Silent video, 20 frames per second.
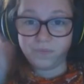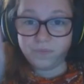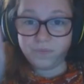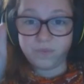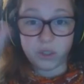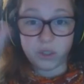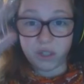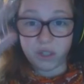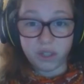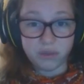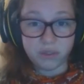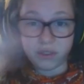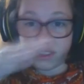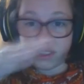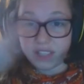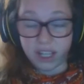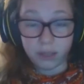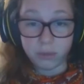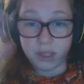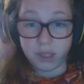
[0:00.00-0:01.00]
don't even
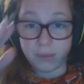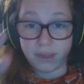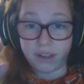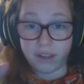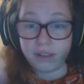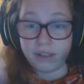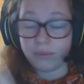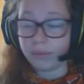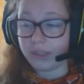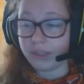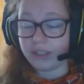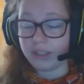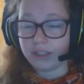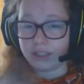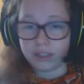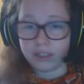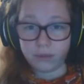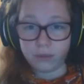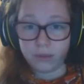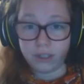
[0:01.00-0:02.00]
tell me about it because
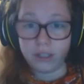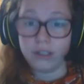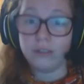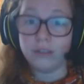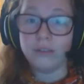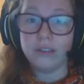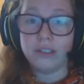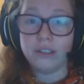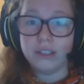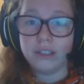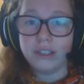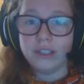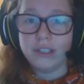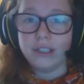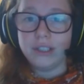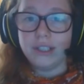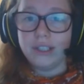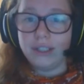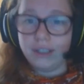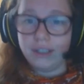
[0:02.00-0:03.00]
I don't want to
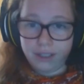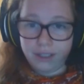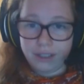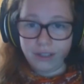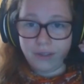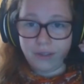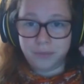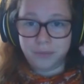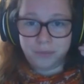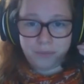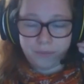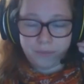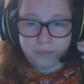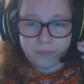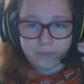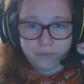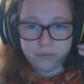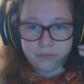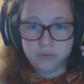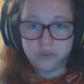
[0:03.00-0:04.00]
know.
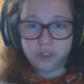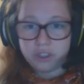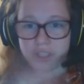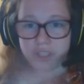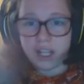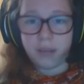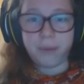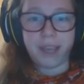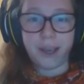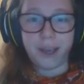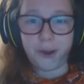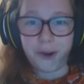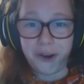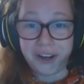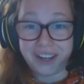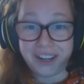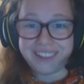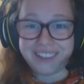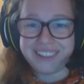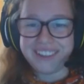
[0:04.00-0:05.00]
Just tell me how great
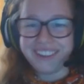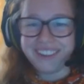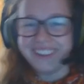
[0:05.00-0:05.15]
it is.